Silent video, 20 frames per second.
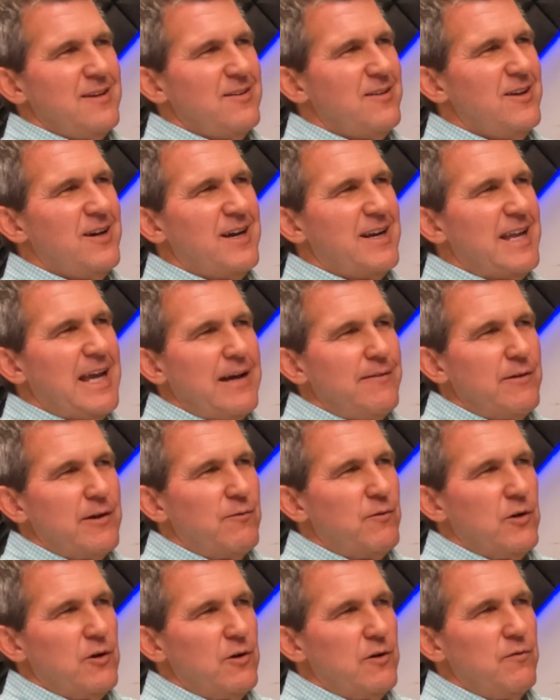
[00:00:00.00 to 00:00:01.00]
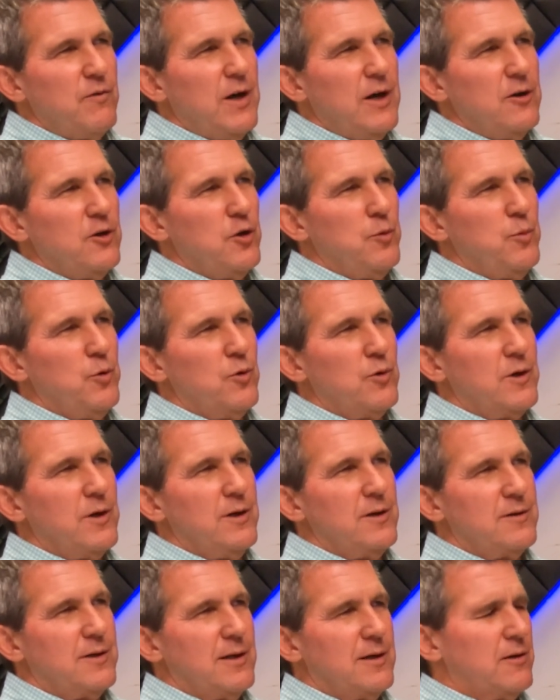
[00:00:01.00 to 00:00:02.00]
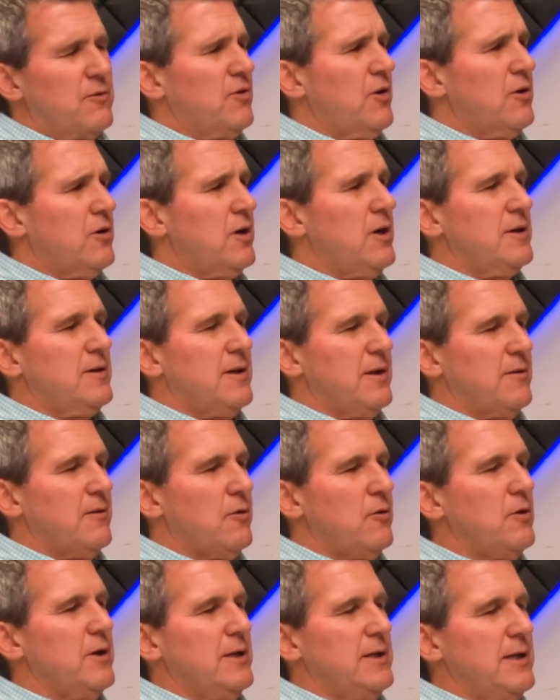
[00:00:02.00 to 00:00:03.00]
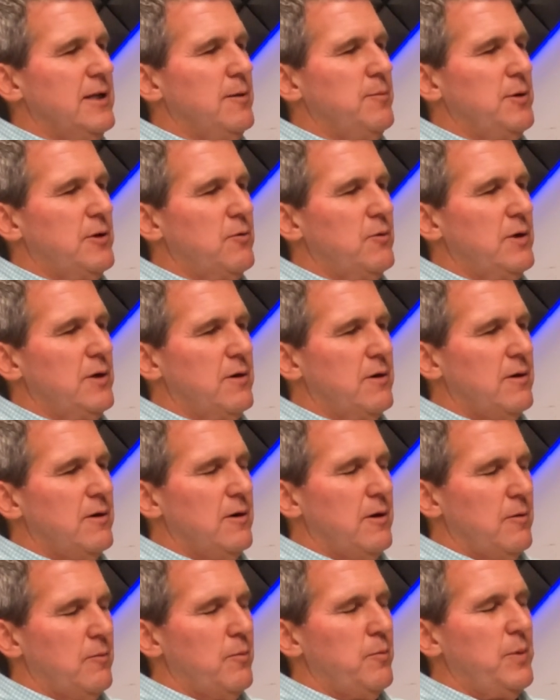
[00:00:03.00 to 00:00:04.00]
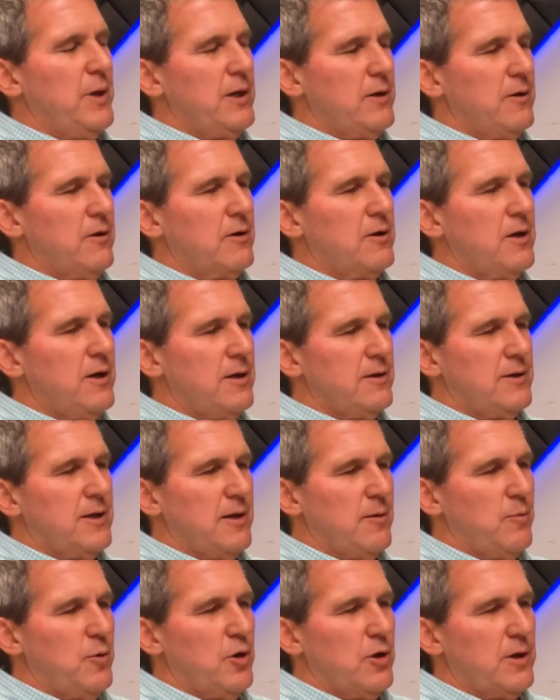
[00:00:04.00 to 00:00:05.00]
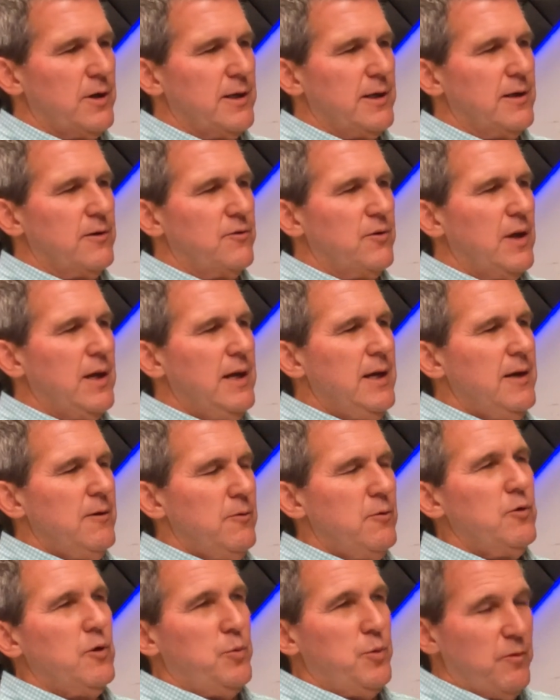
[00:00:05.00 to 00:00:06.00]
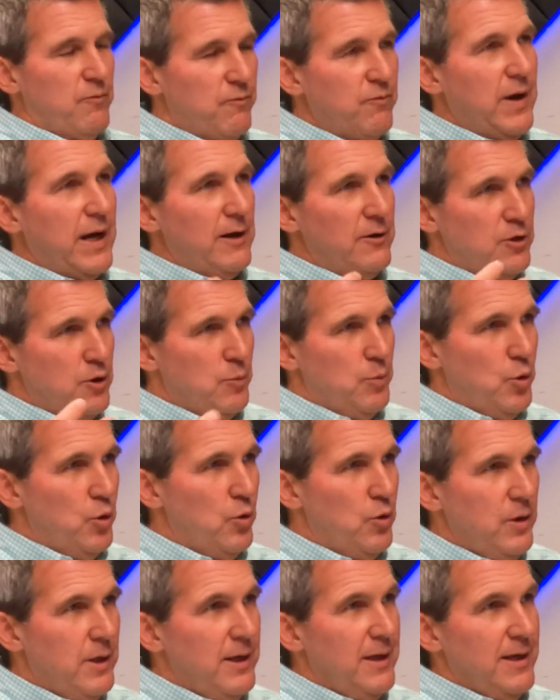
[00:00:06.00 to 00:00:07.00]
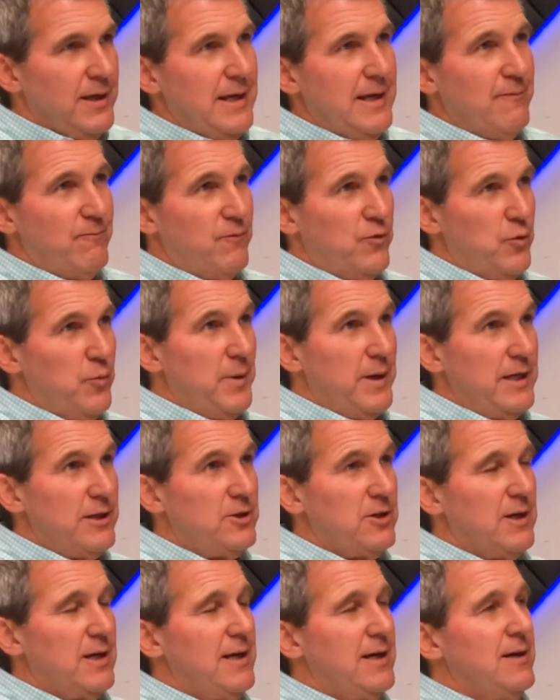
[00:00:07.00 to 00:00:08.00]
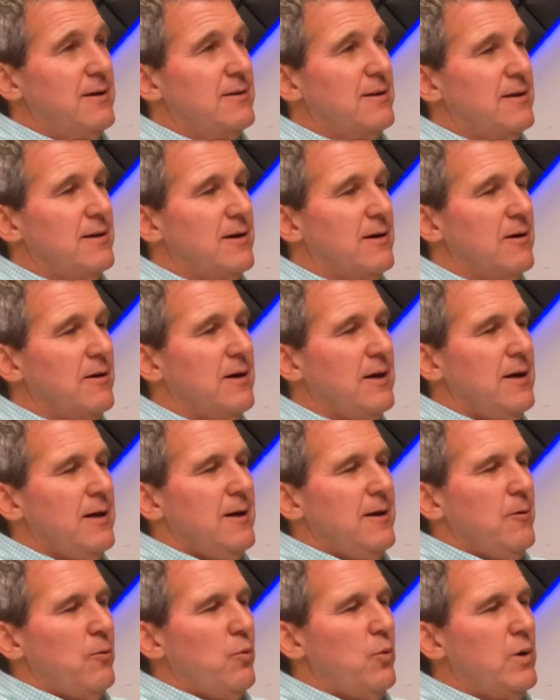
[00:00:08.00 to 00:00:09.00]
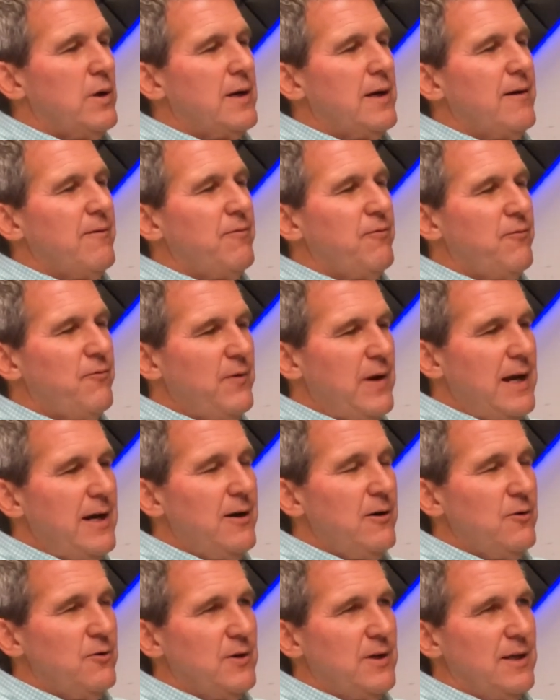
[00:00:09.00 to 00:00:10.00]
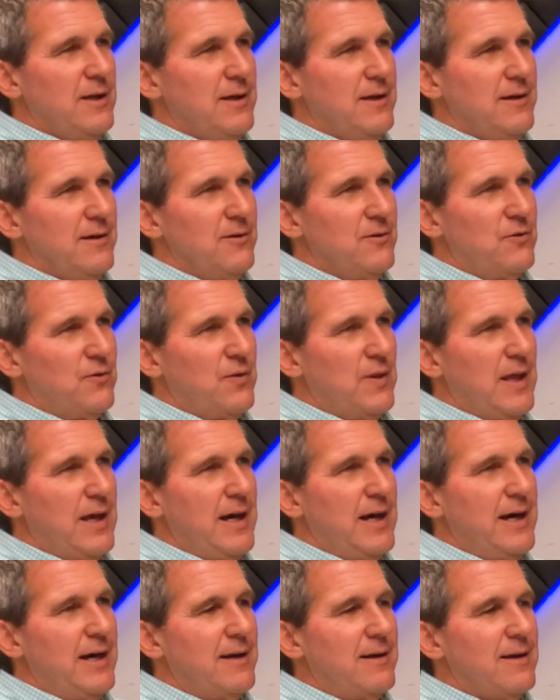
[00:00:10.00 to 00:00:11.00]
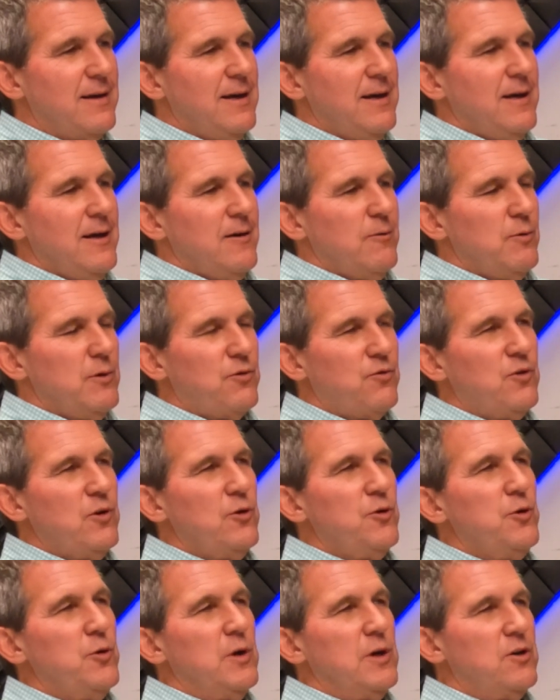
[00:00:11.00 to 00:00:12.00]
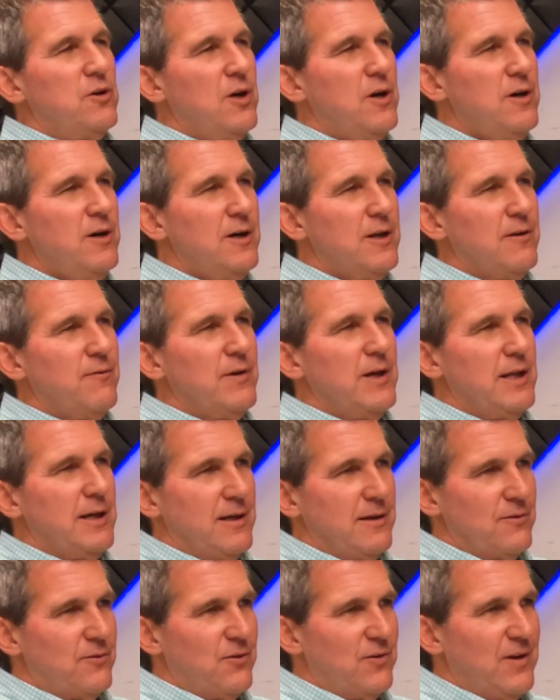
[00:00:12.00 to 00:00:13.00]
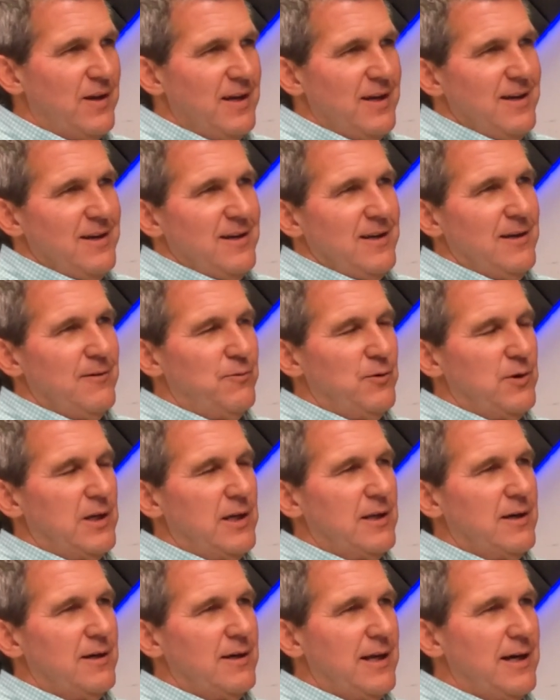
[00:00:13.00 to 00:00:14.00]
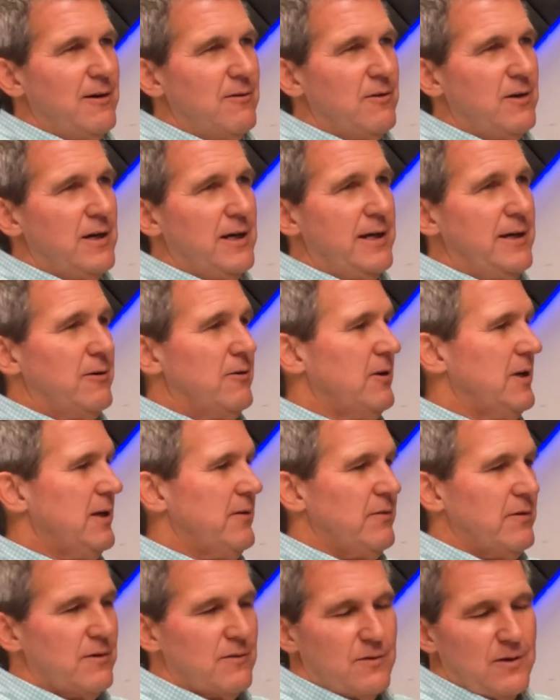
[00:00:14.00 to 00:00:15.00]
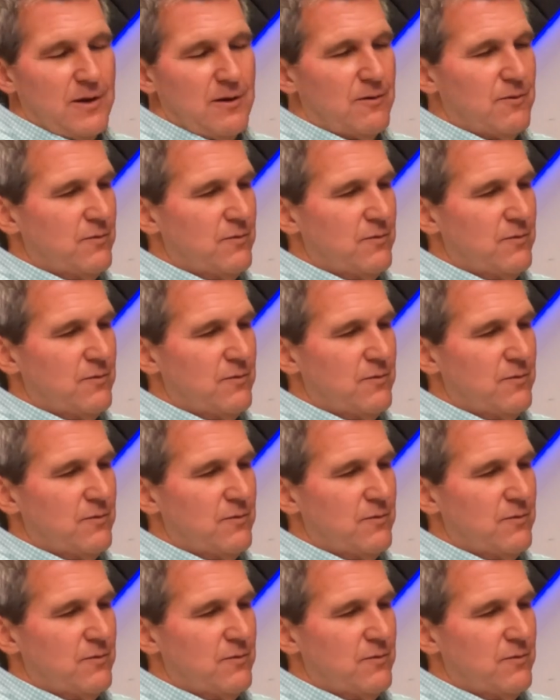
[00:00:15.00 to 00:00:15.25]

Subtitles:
not having very valuable content? Because our content, the whole idea about our content marketing is we want to put valuable information out there. What I've found is that we still do a ton of edits. If we get an outline or even,